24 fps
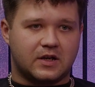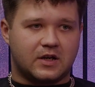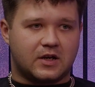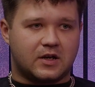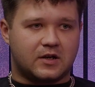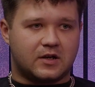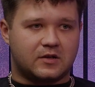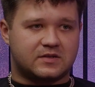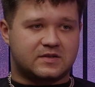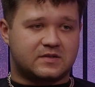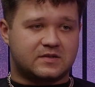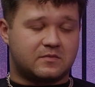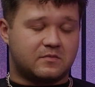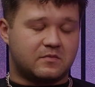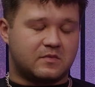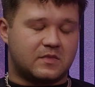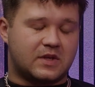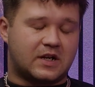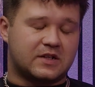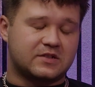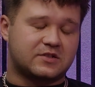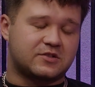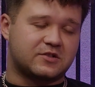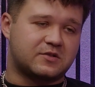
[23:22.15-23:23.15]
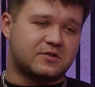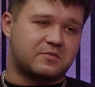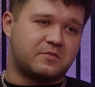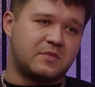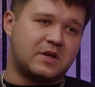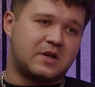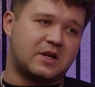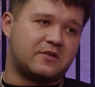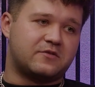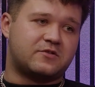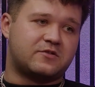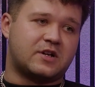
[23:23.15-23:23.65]
And that's just
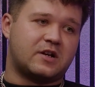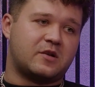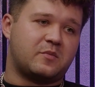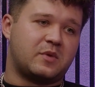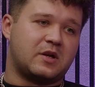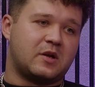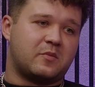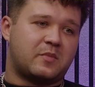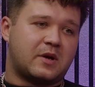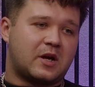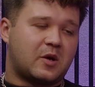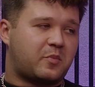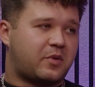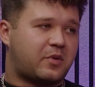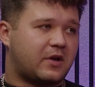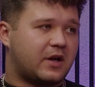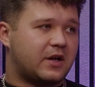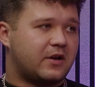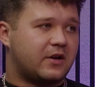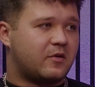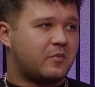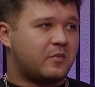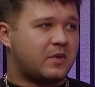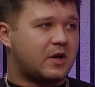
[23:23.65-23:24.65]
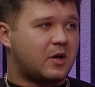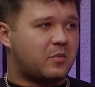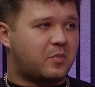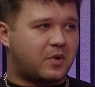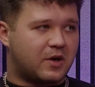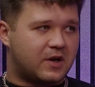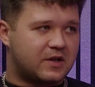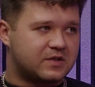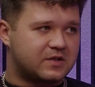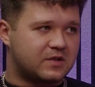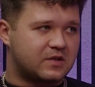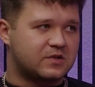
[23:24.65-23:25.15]
me trying to be a better player and better
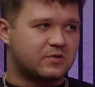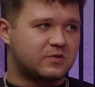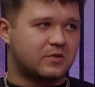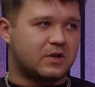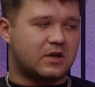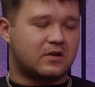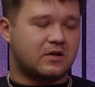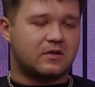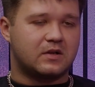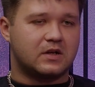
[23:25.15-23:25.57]
person as well,